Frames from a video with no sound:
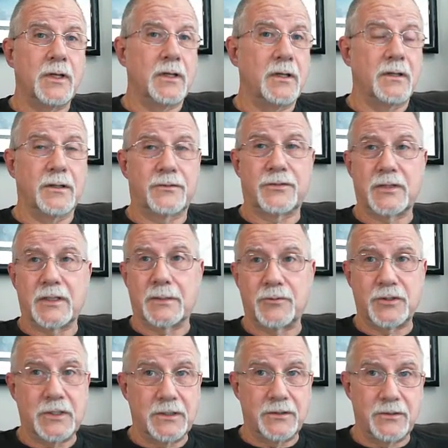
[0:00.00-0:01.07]
We
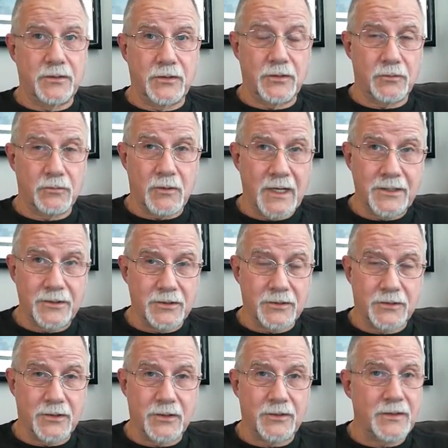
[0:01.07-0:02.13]
accept Jesus'
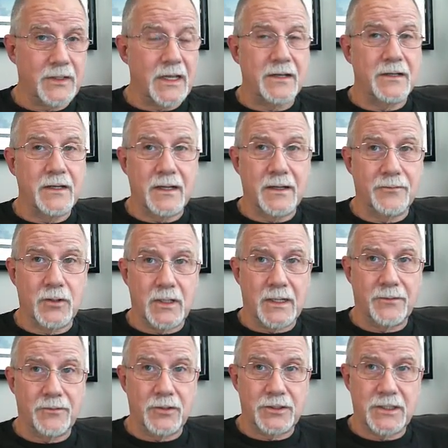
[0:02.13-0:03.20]
righteousness, that
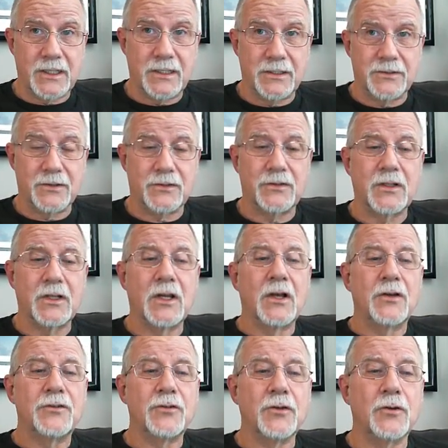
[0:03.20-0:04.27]
never ever changes.
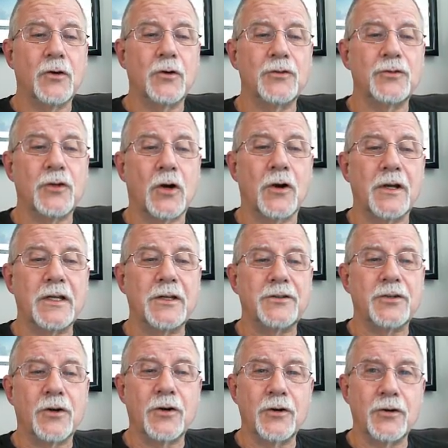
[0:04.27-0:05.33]
So those
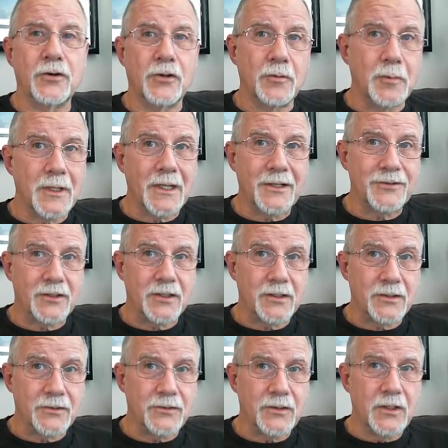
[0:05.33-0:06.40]
are eternal
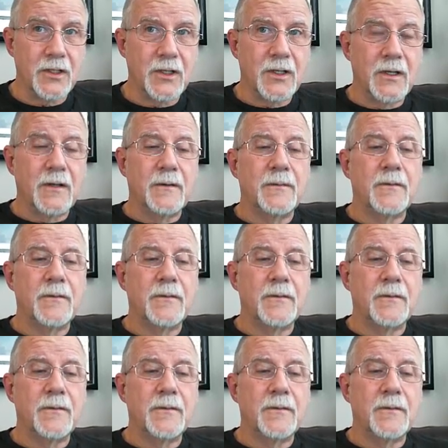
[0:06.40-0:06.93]
blessings.